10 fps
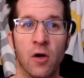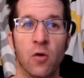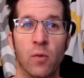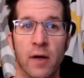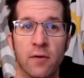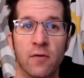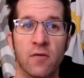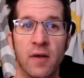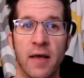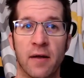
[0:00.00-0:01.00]
We
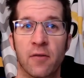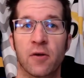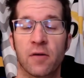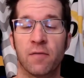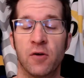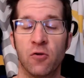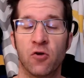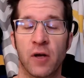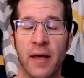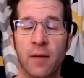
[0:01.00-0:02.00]
understand the
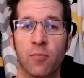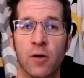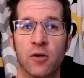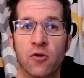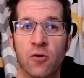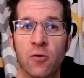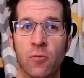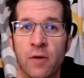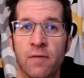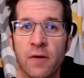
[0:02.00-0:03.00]
confusion and pressure
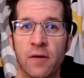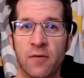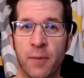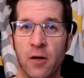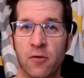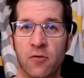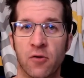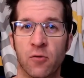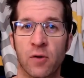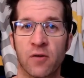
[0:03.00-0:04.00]
we feel as parents to
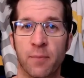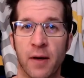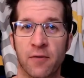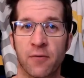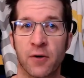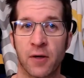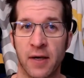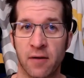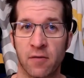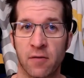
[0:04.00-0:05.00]
do what is best for our
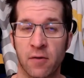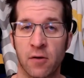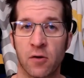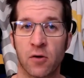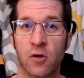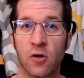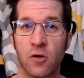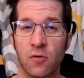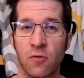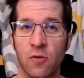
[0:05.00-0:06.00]
kids. Good
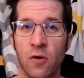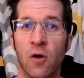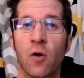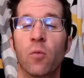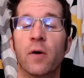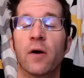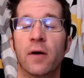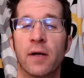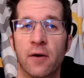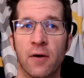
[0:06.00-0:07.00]
news, we are
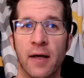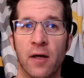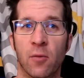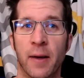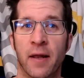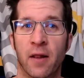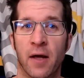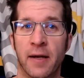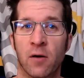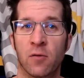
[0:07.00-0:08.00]
here to help and
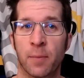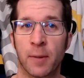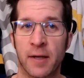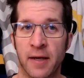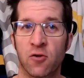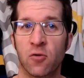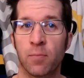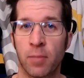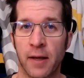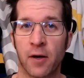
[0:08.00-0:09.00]
line out the potential
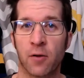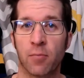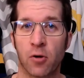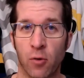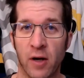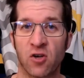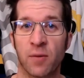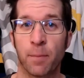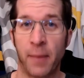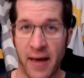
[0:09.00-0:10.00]
player
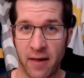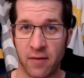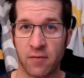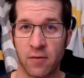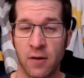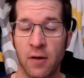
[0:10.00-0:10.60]
progression paths.